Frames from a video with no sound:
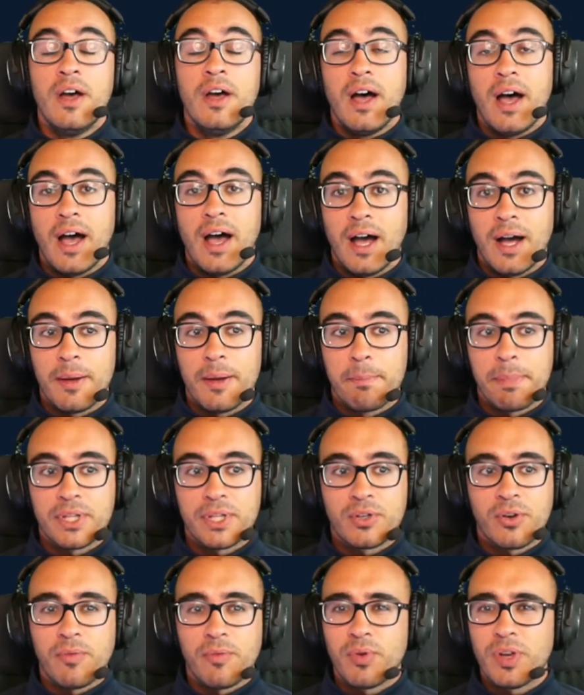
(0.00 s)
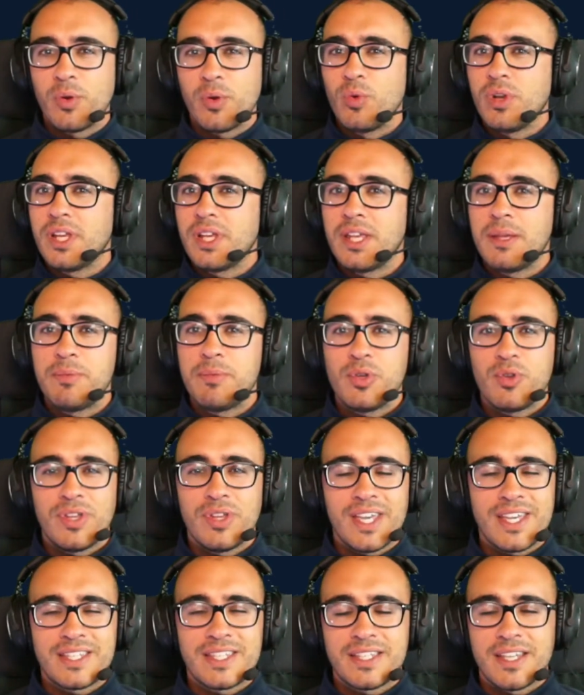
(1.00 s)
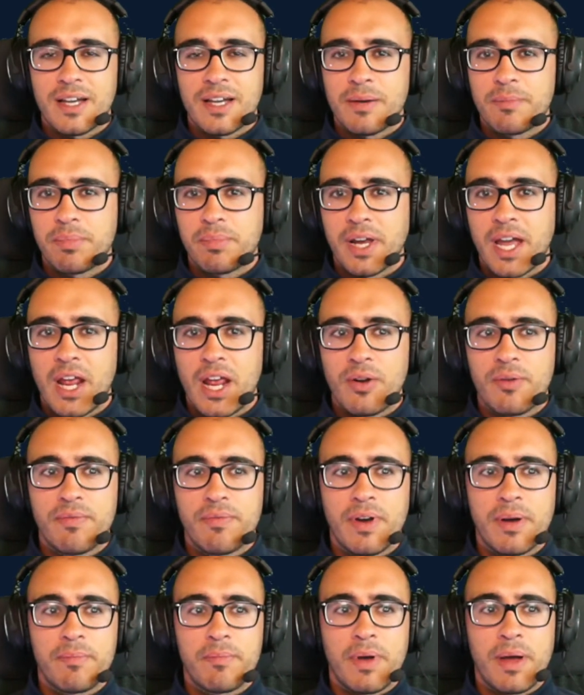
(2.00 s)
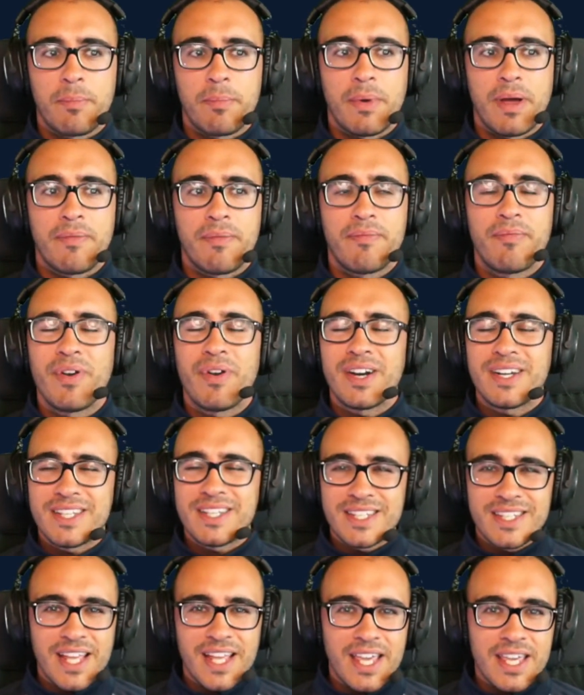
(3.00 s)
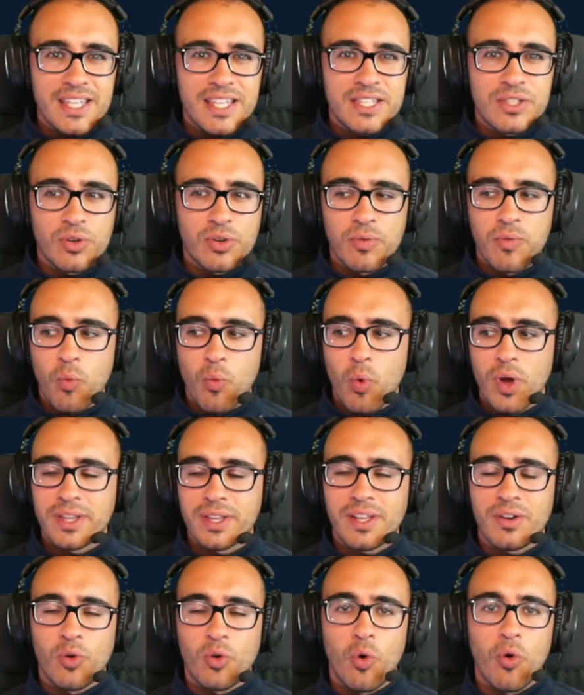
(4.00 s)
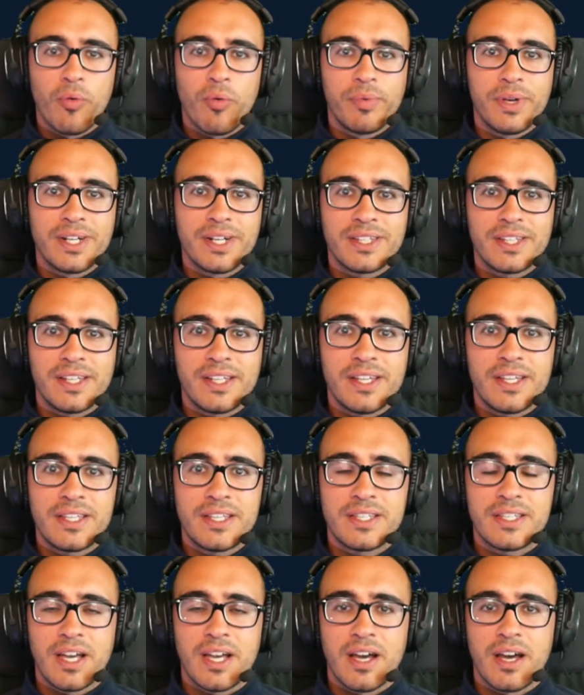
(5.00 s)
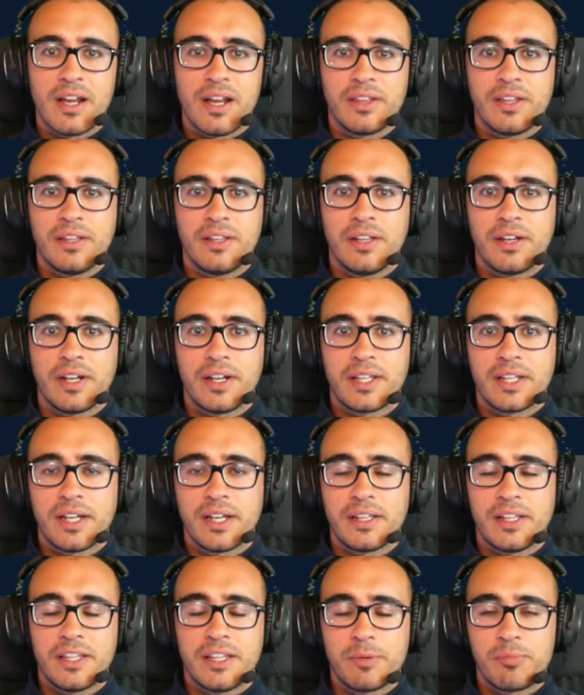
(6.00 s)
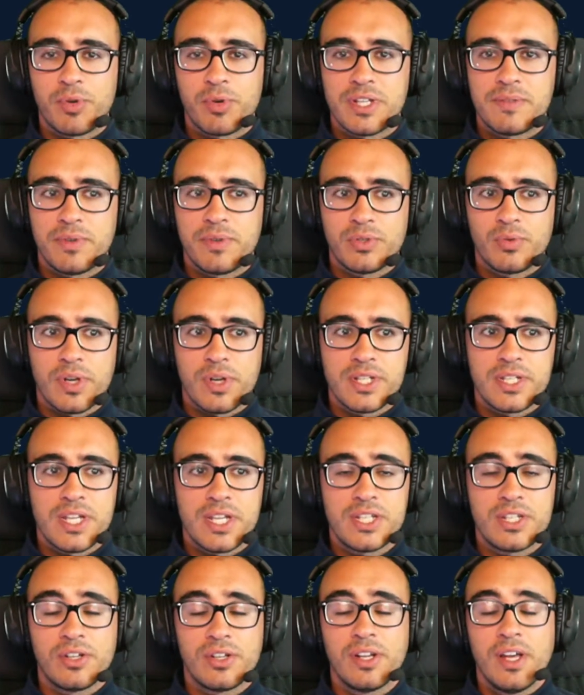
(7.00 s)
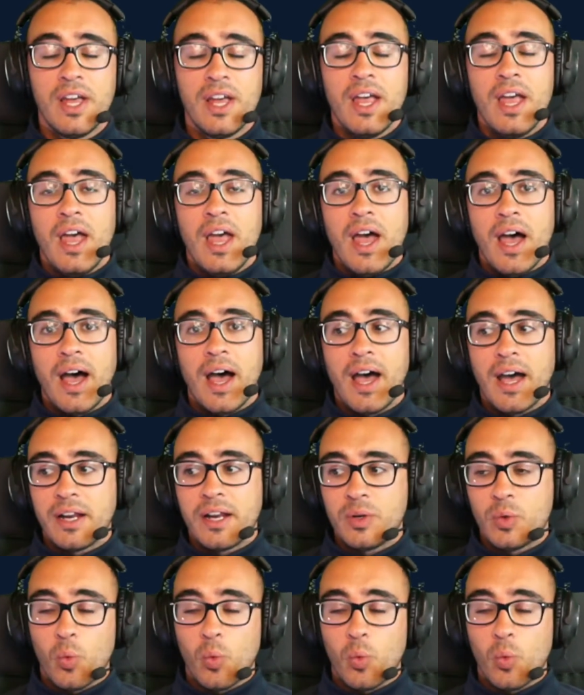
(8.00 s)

but hopefully will give you just a kind of a first taste of what oVirt is, the Red Hat Enterprise Virtualization, and